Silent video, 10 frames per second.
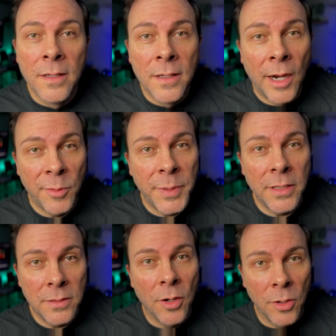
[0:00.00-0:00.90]
I
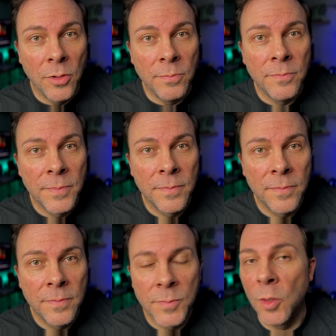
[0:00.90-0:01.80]
repeat, go home.
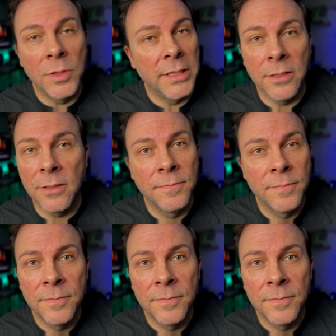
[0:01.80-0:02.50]
Don't linger.